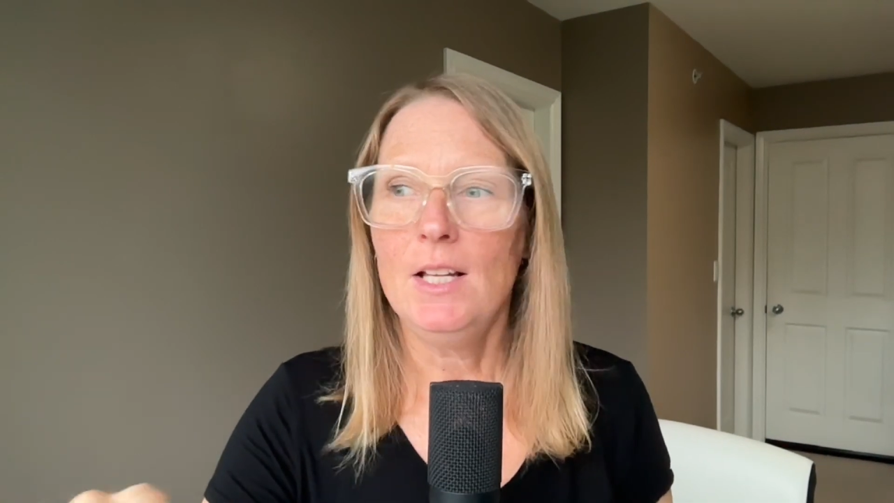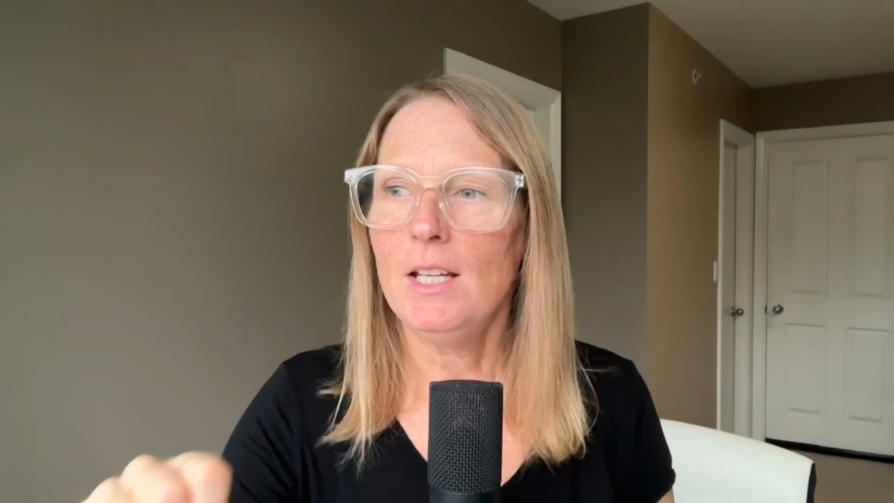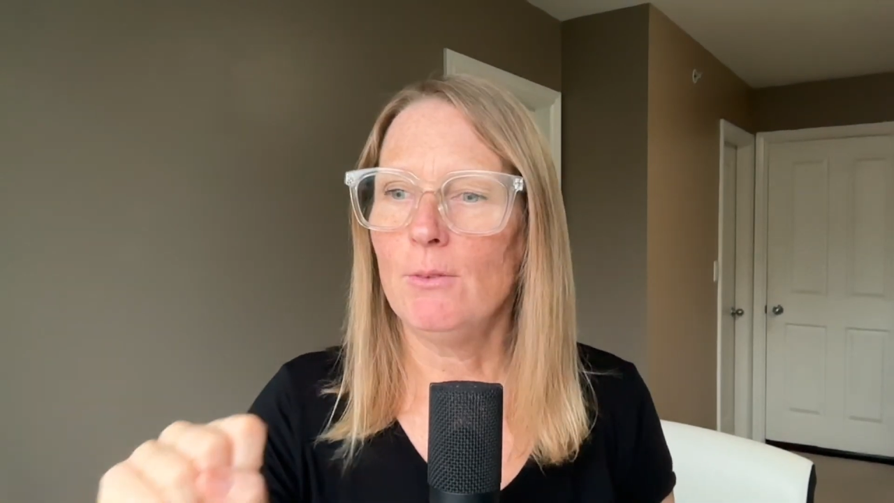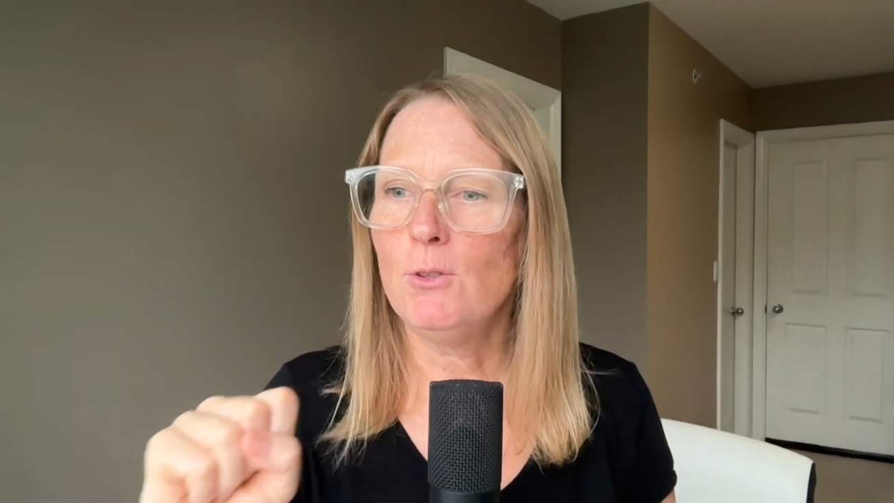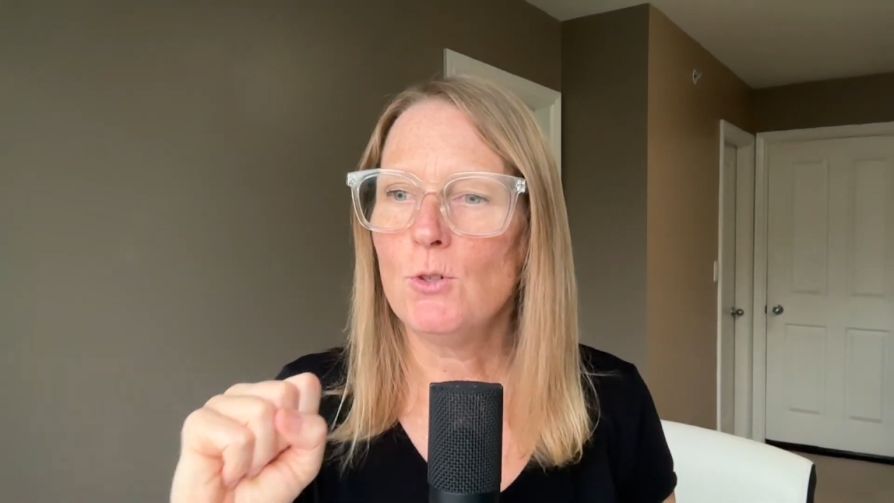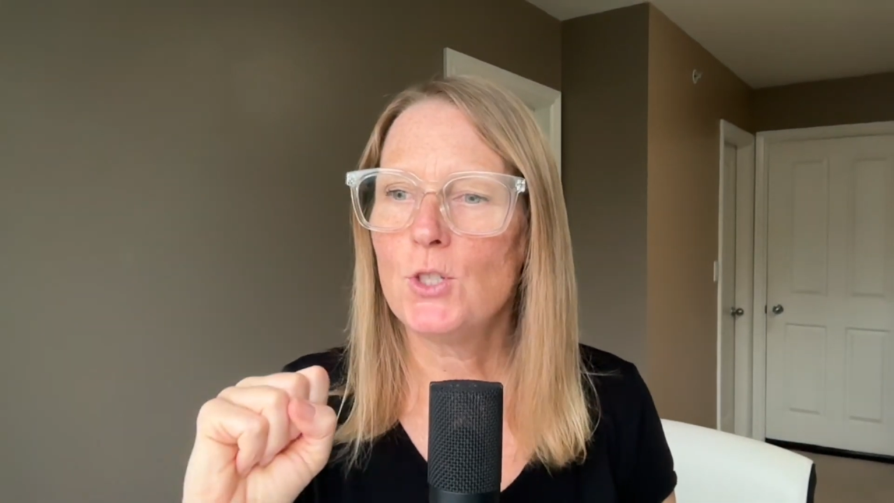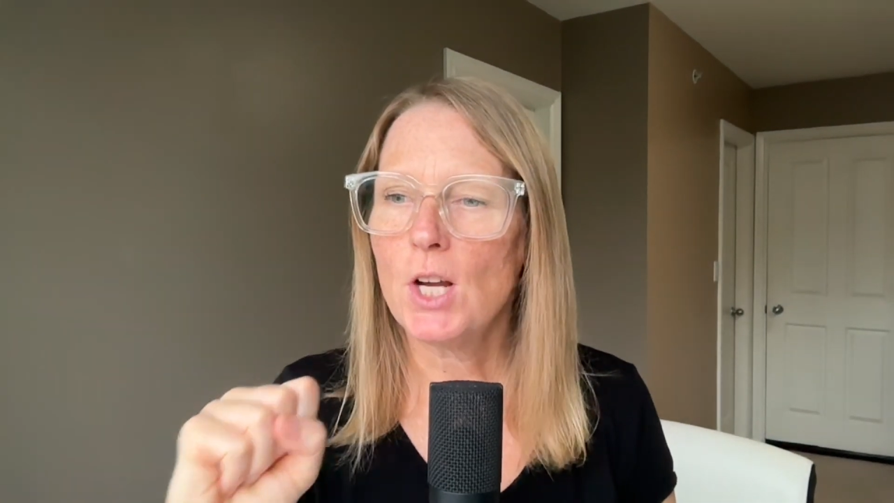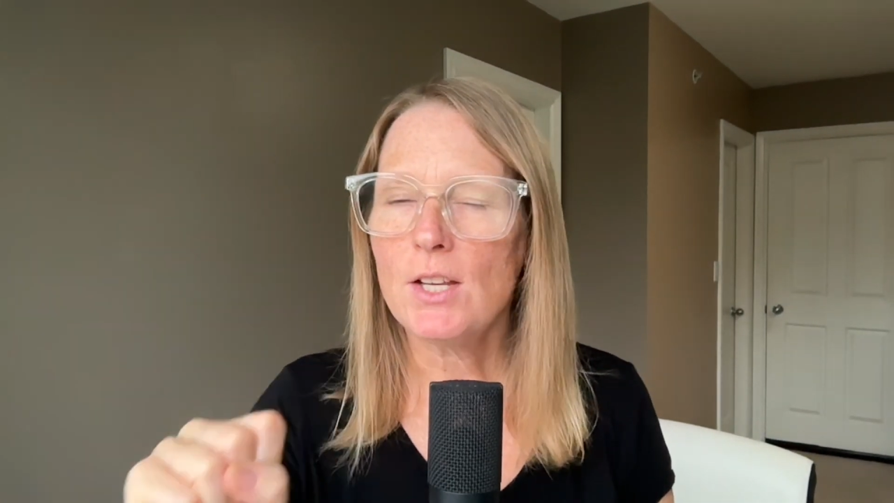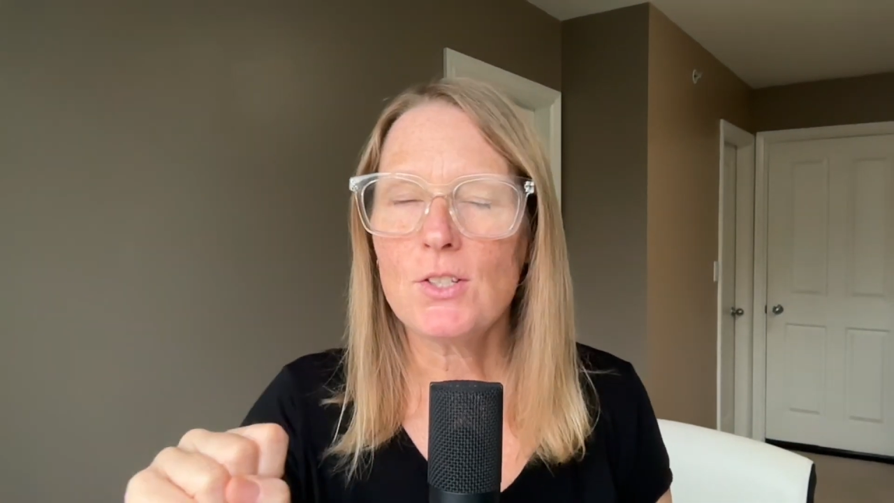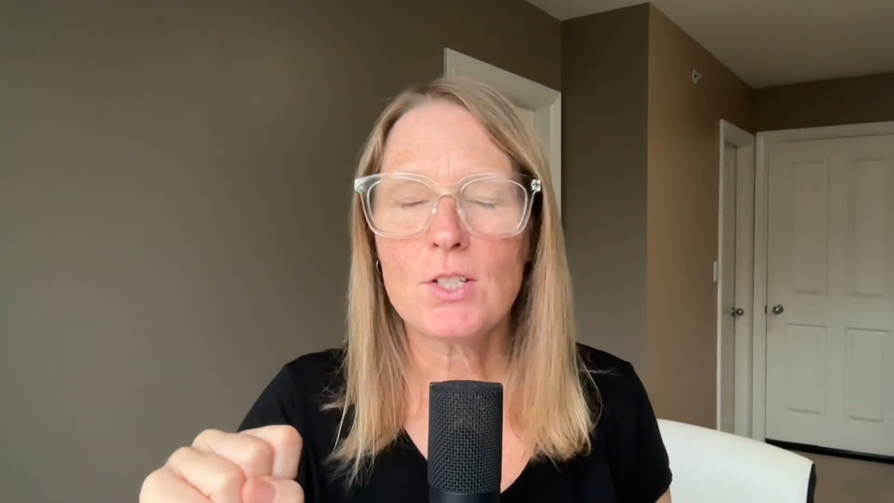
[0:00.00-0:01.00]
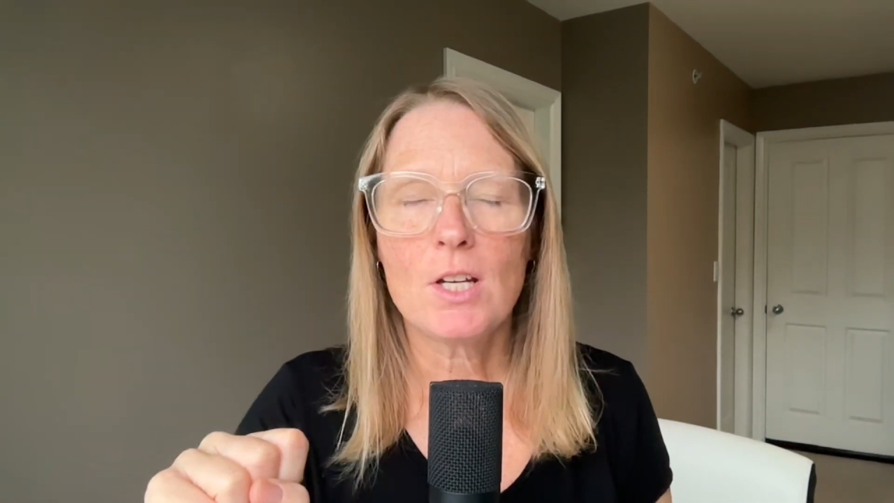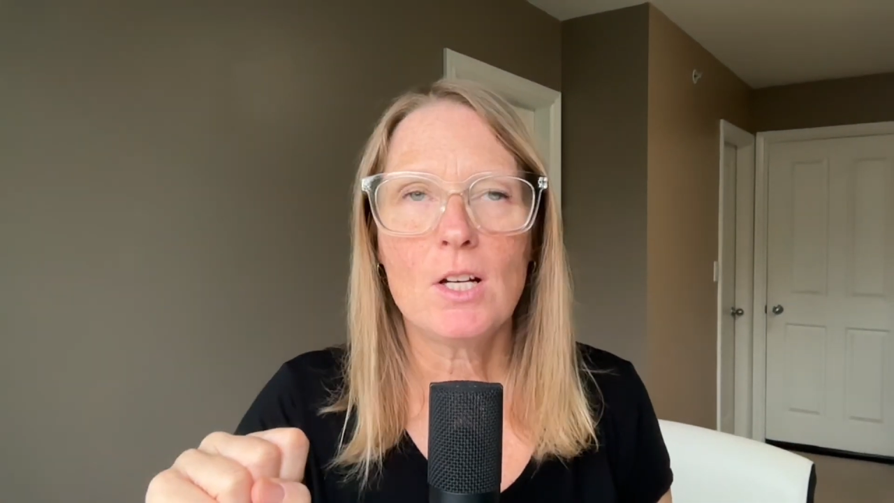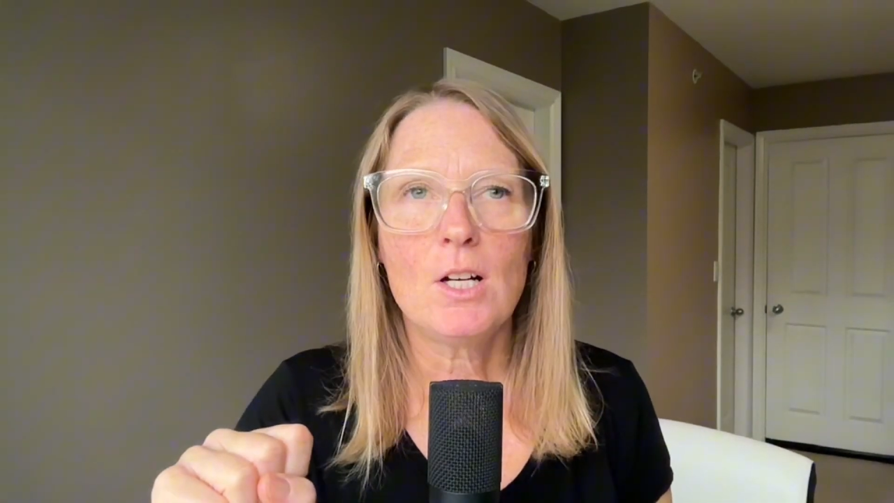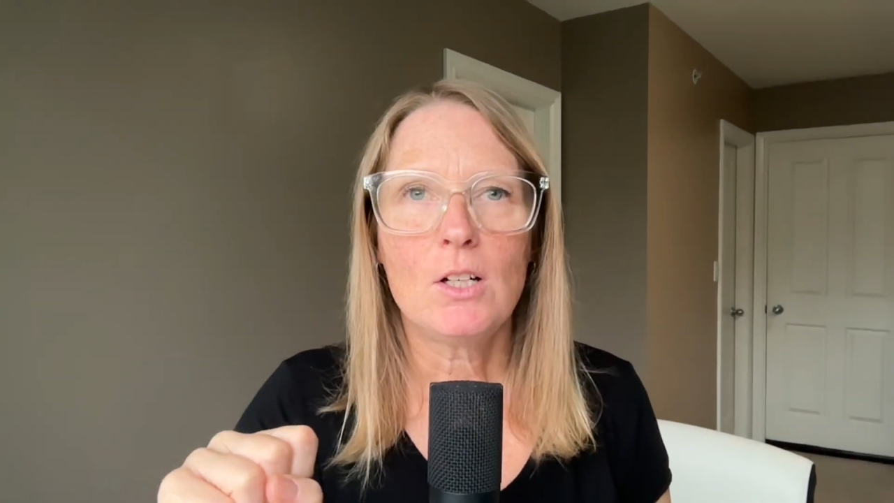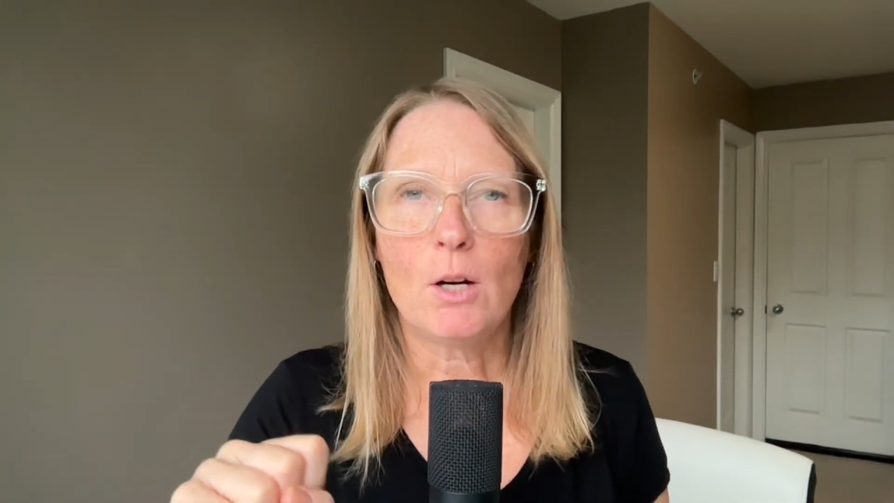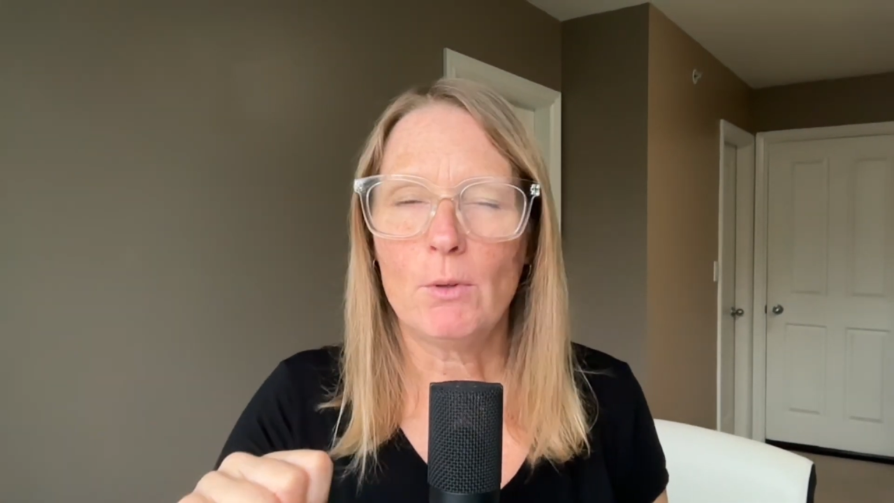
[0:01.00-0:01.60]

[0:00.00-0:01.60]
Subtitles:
if you just got